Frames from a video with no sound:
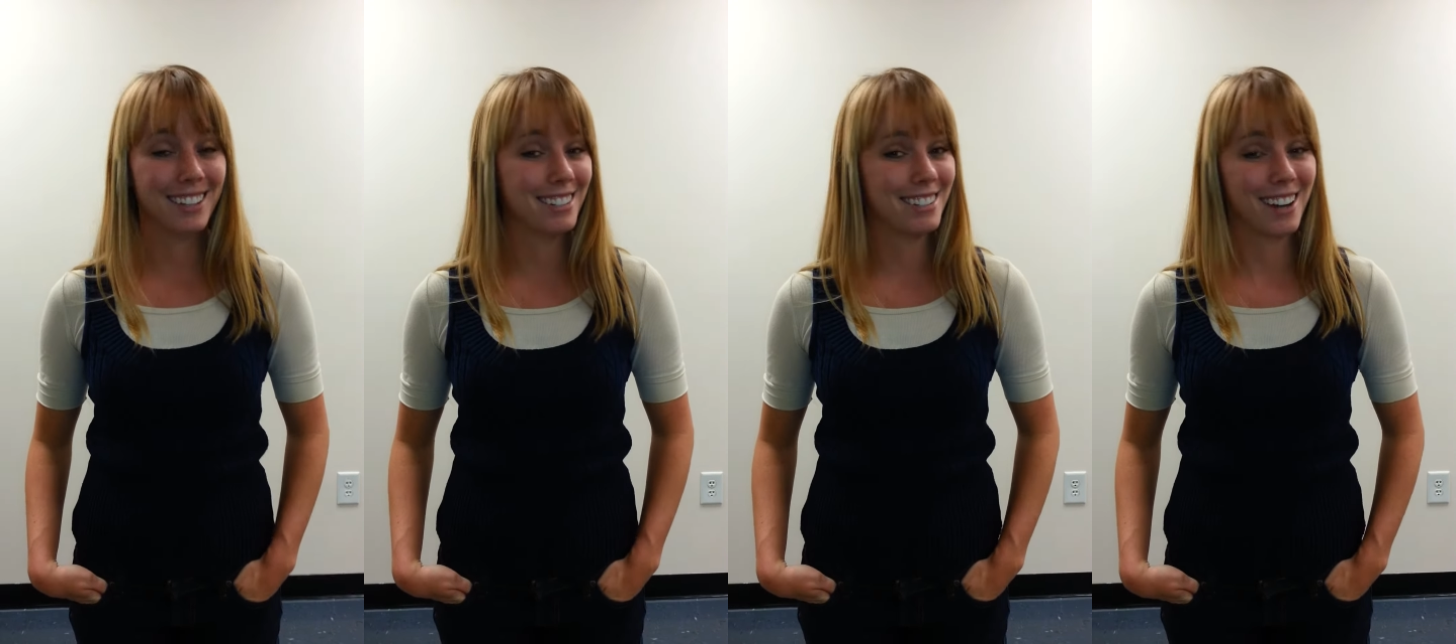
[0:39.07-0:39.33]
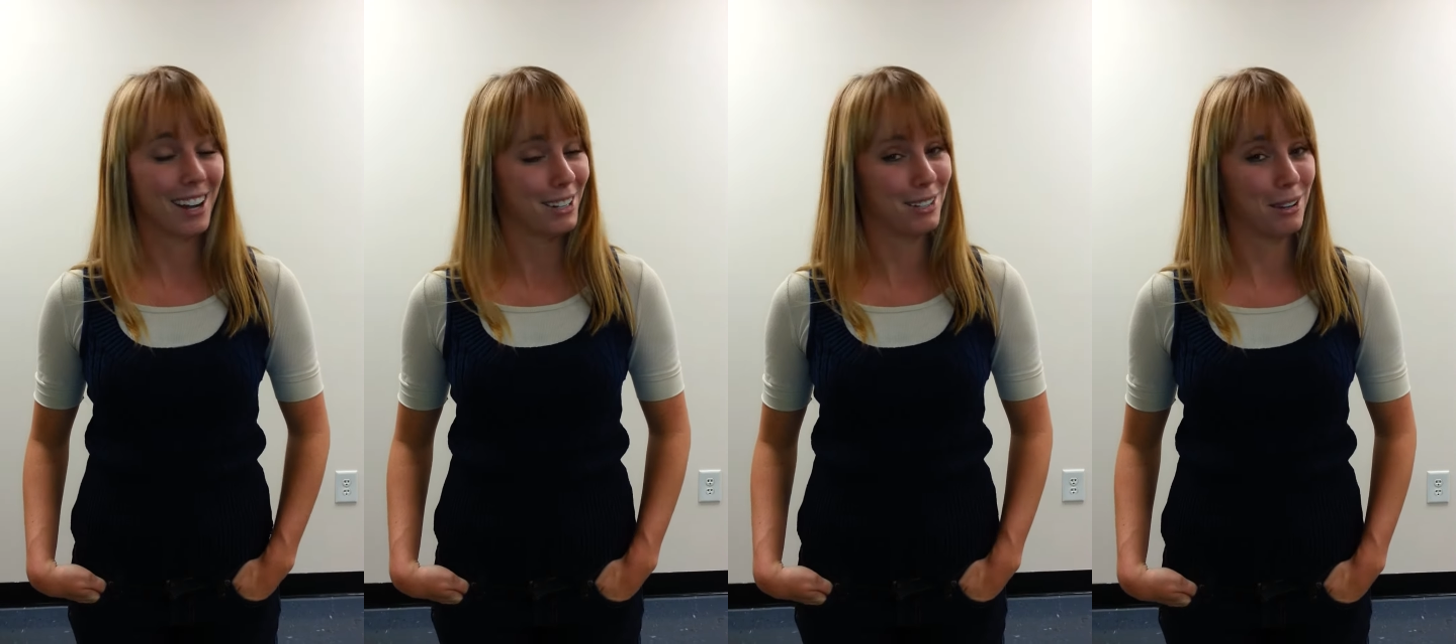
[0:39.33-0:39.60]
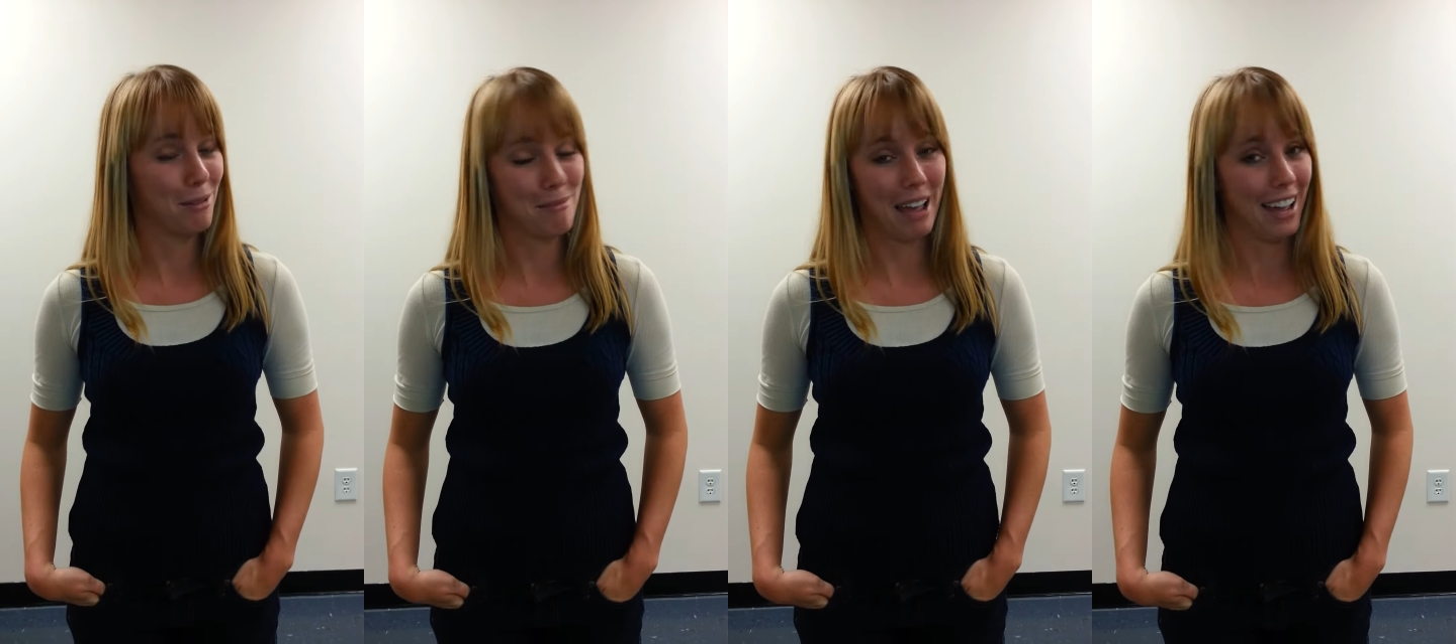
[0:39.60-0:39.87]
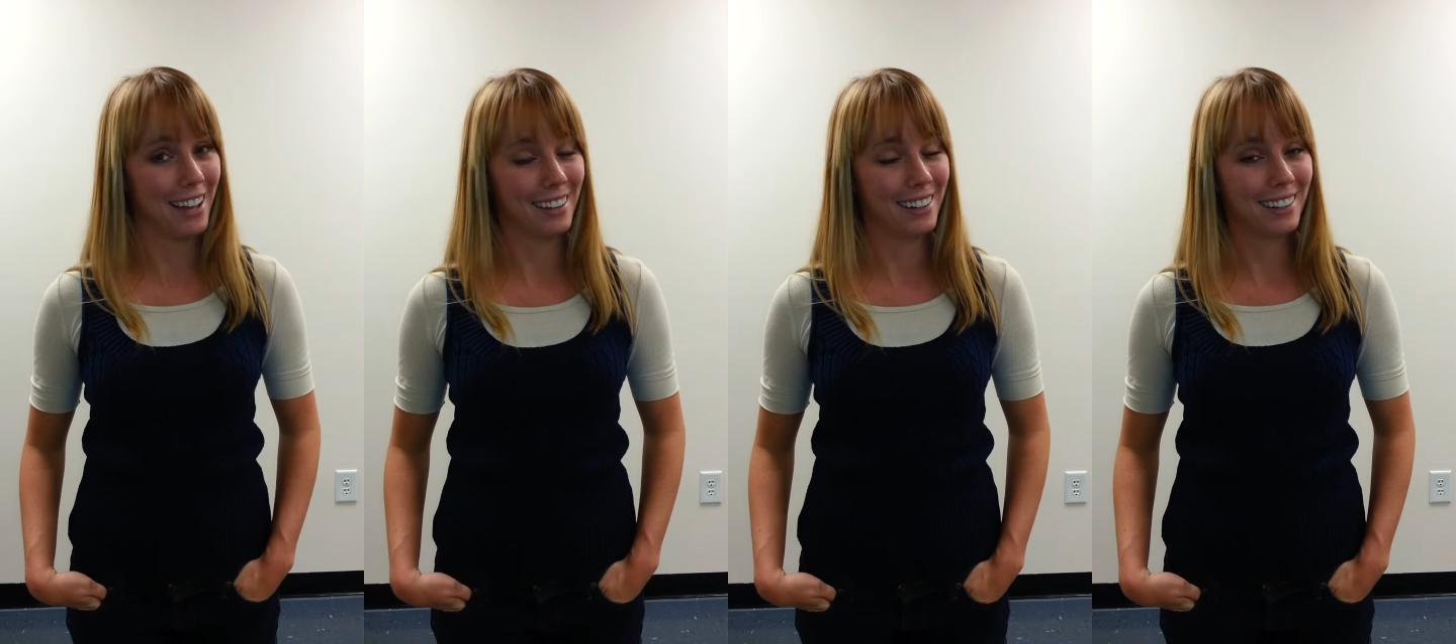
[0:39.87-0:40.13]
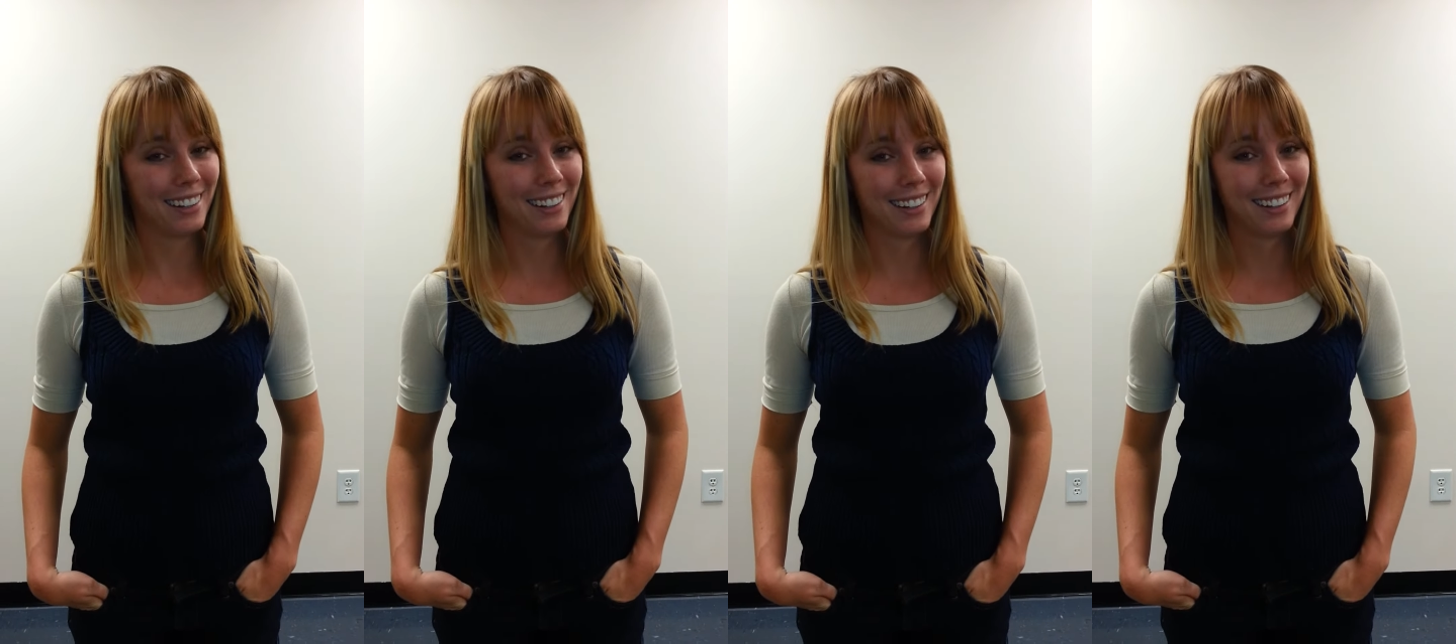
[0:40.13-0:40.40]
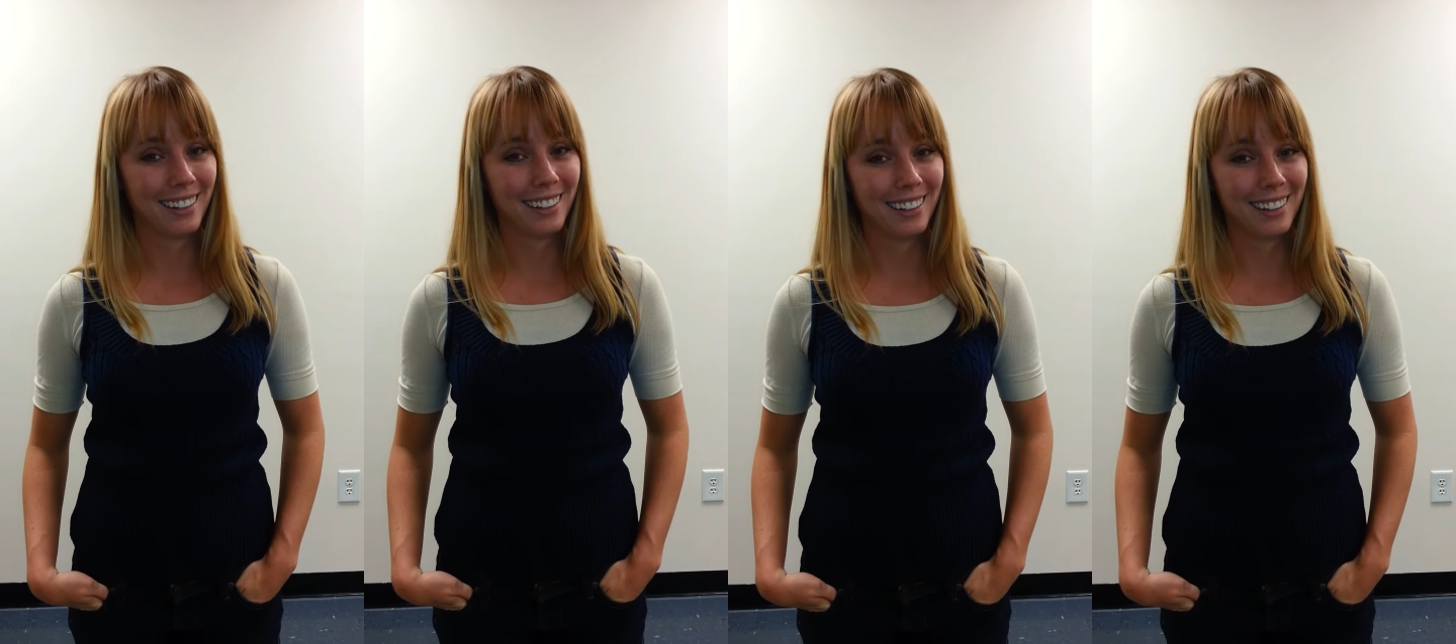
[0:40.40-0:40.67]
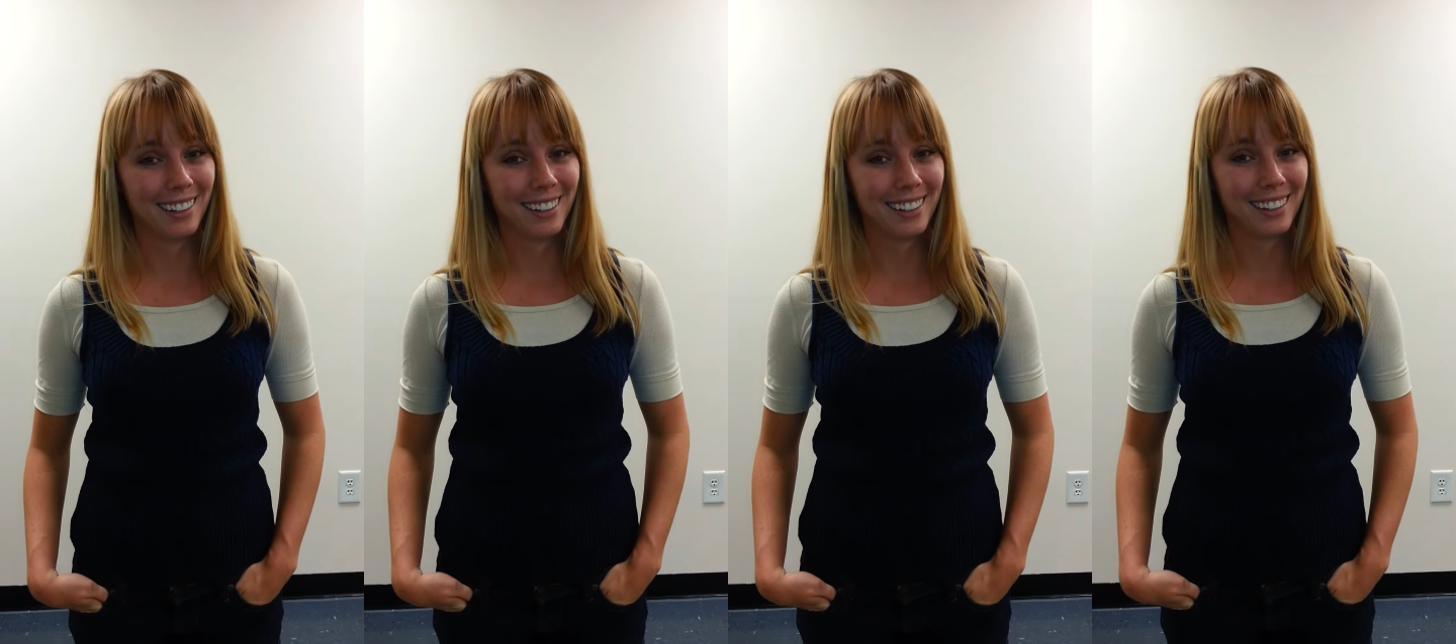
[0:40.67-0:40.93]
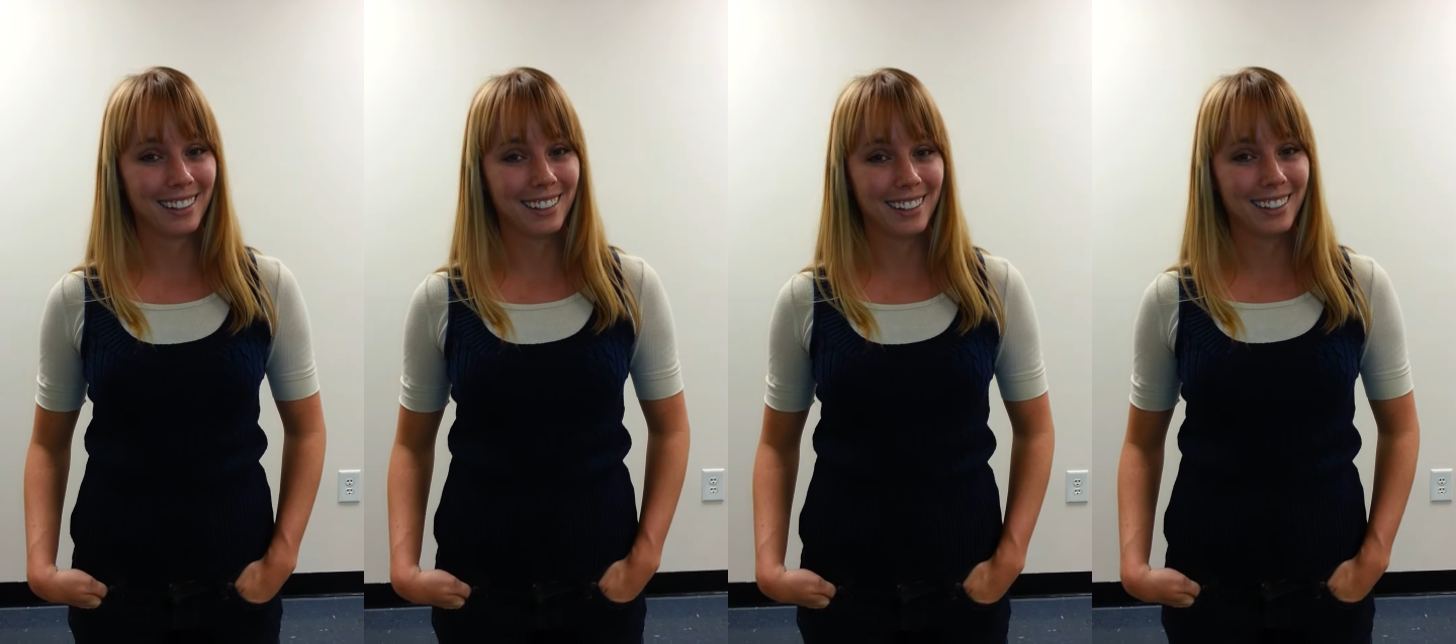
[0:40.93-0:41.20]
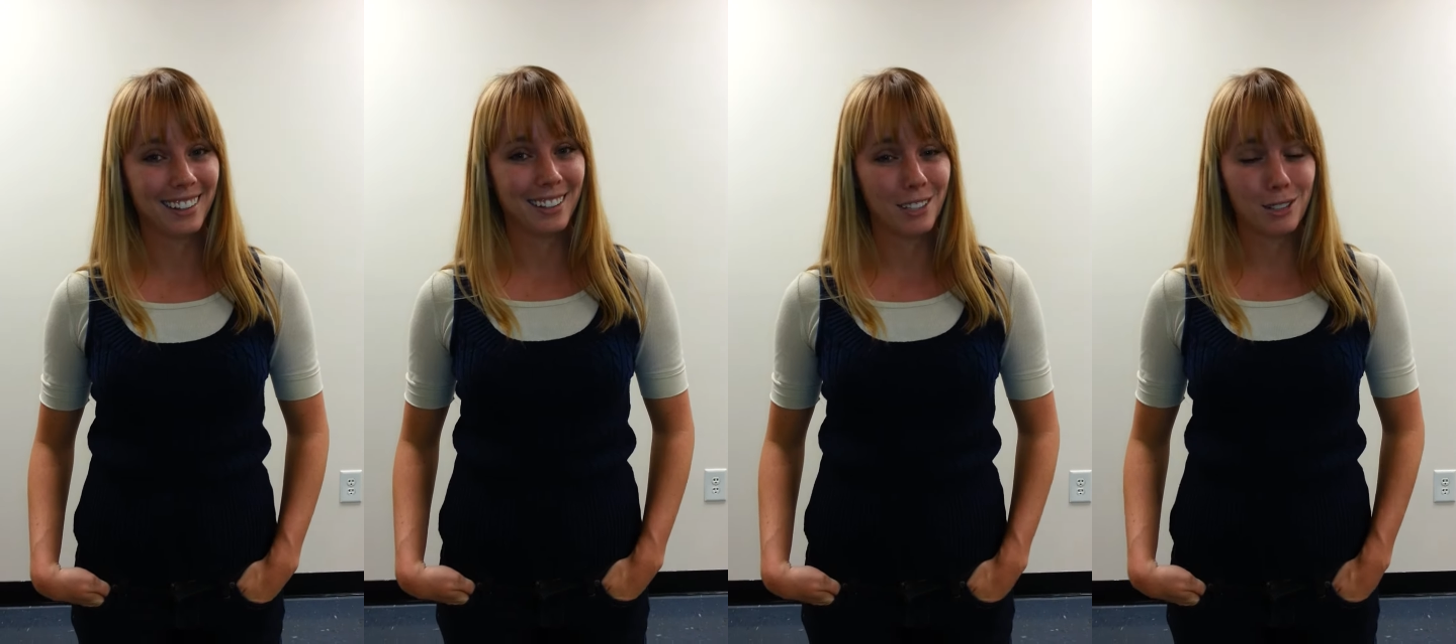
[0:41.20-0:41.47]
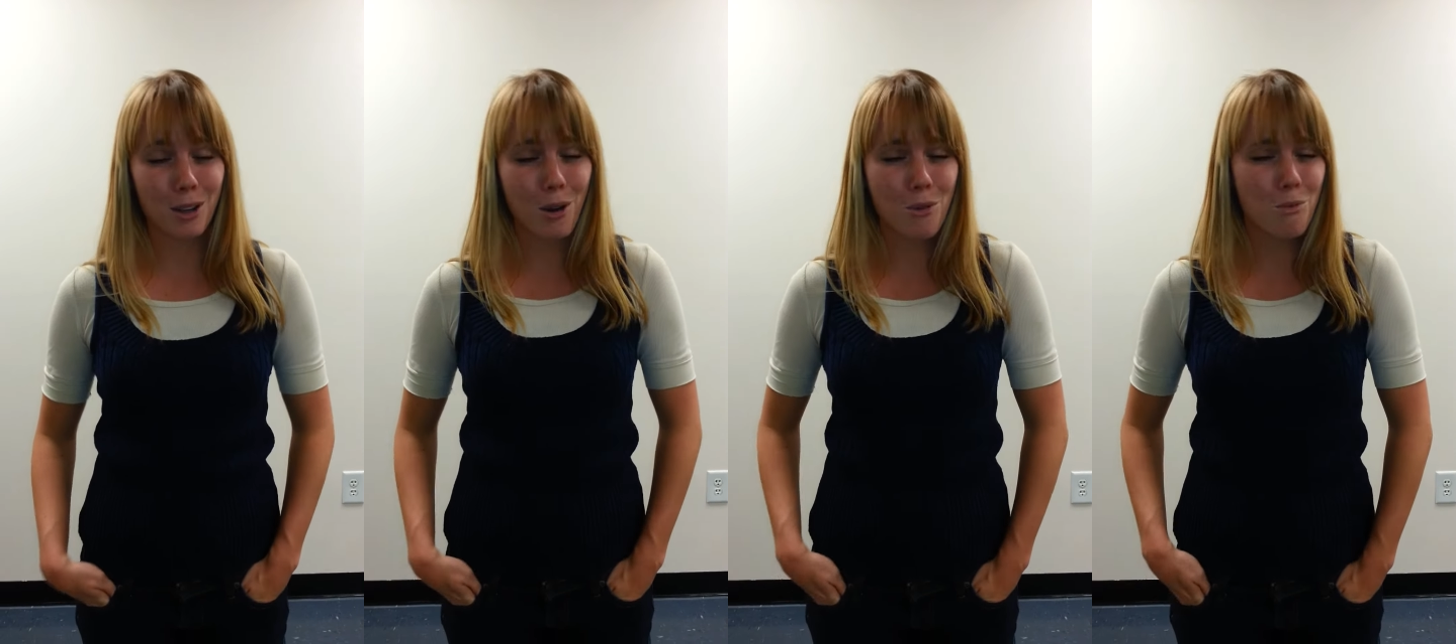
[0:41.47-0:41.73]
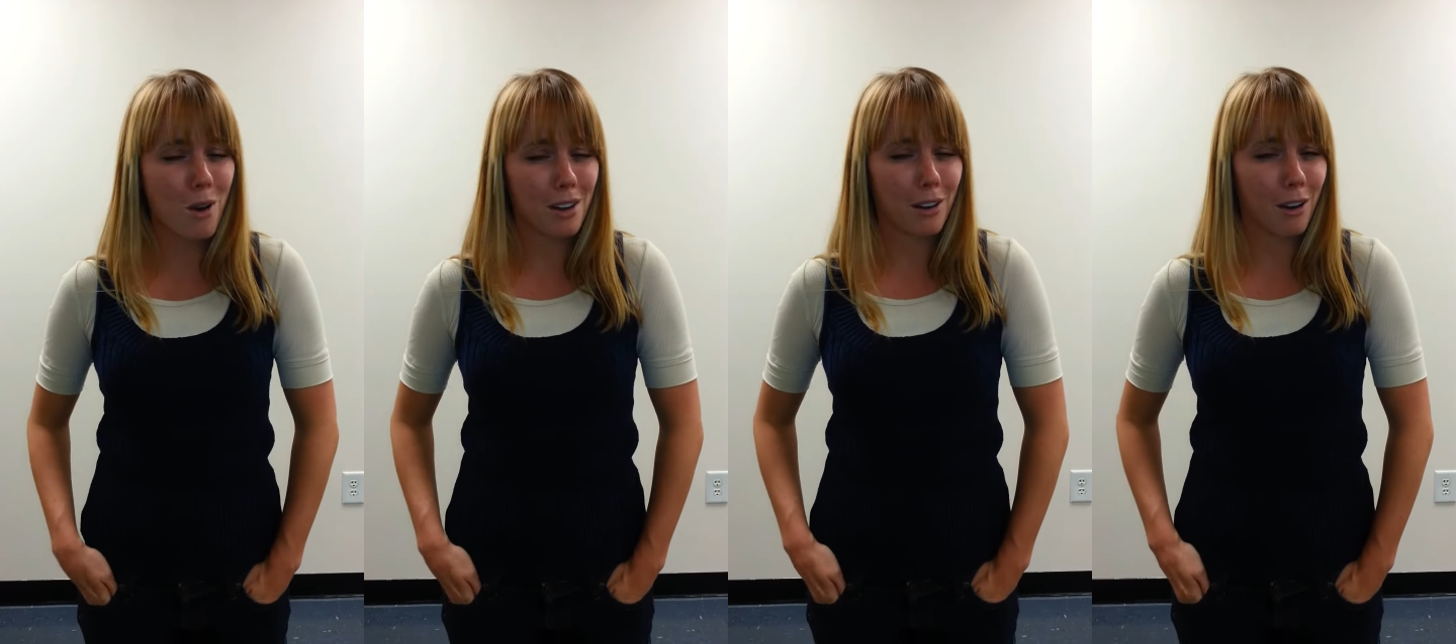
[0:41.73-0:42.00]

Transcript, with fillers: it's not so bad. So what